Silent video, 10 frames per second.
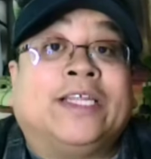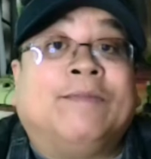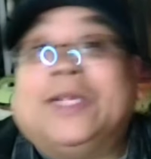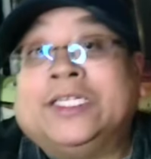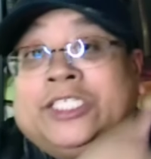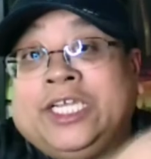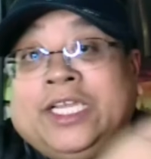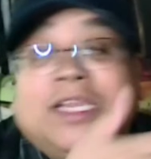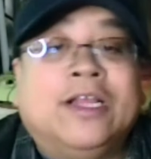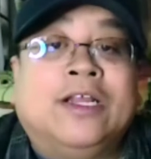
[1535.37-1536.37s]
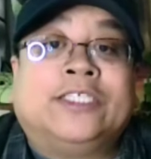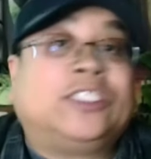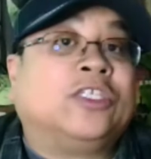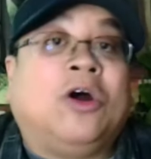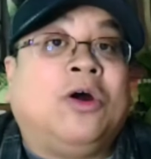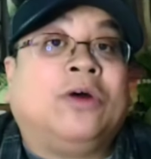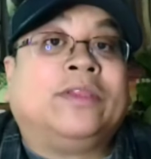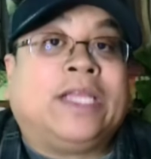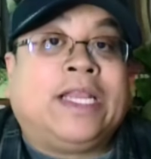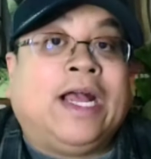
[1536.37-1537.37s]
and when she saw
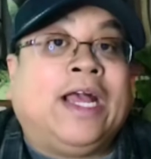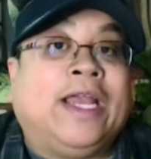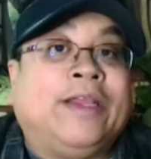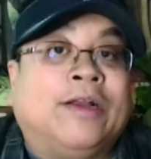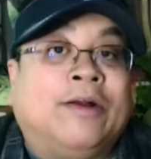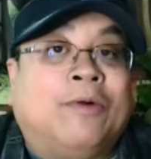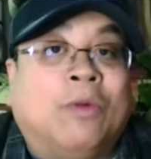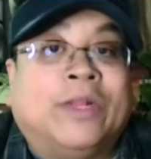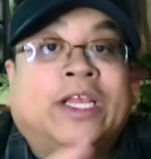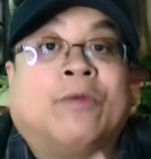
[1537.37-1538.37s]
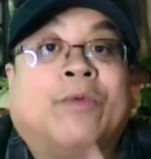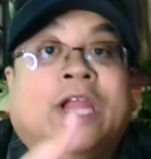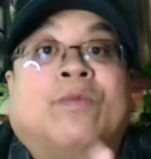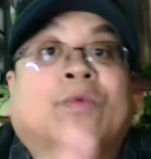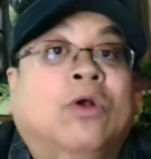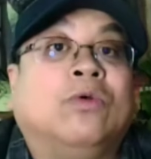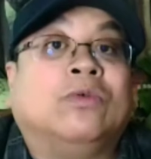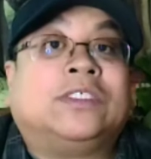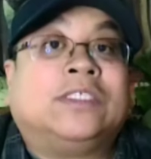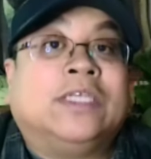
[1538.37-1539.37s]
the guy uh, holding a red
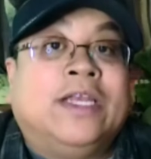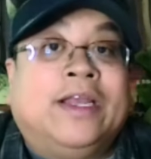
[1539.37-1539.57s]
rose